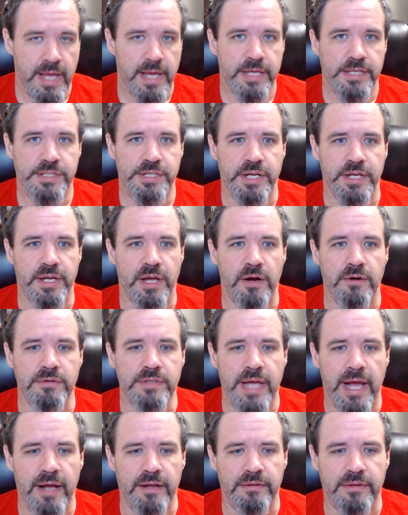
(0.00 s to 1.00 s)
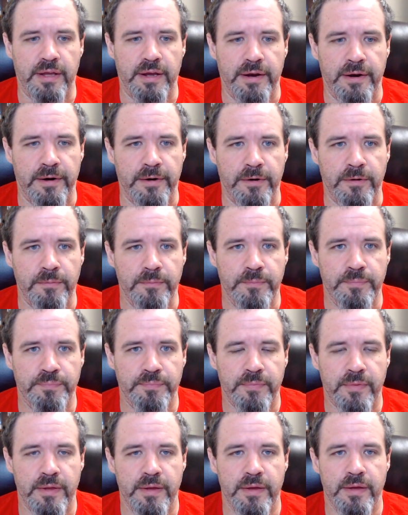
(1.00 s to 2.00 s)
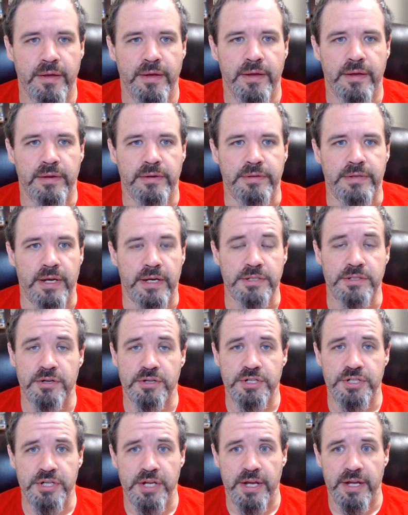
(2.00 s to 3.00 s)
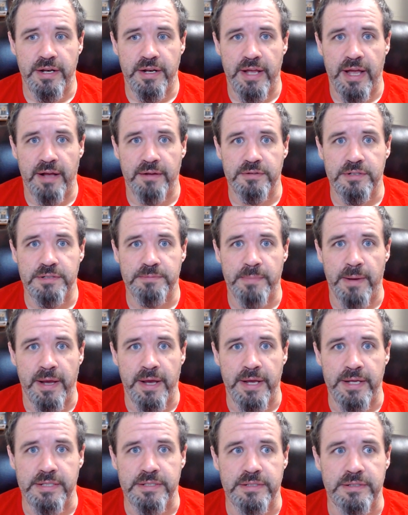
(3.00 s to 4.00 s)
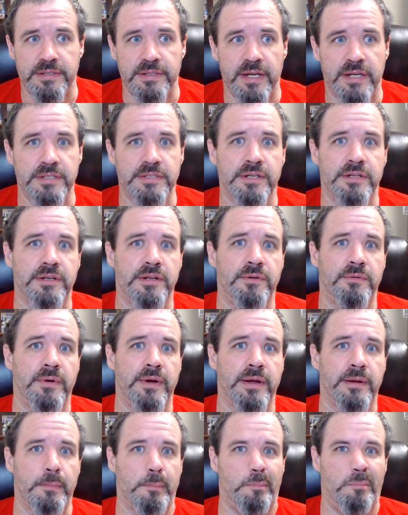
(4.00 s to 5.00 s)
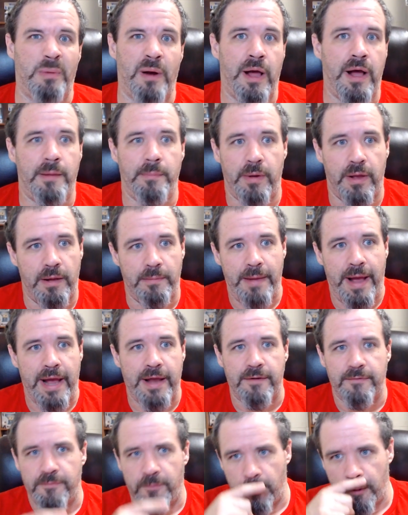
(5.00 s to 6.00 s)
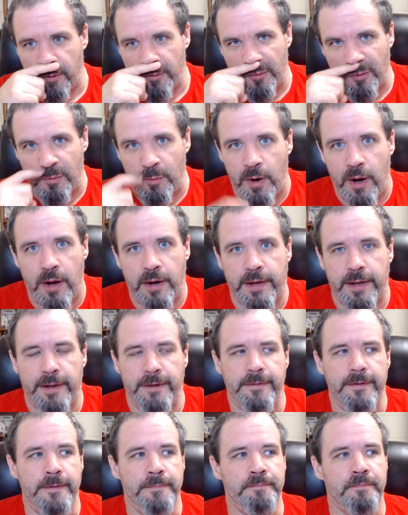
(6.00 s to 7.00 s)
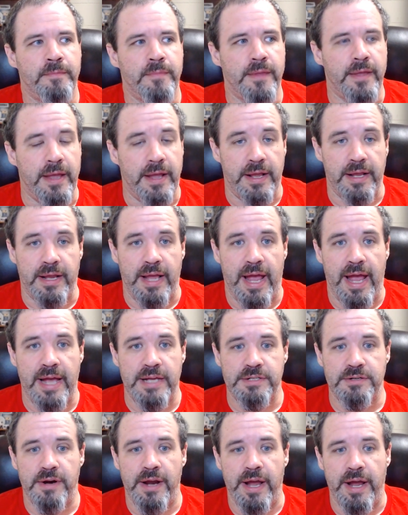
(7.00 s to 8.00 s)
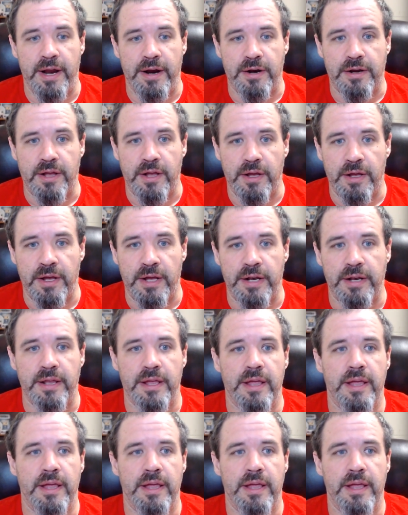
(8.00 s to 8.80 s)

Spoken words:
She goes out there, does her shit out in space, does a quick blah blah back and forth with Rocket, has her hair cut,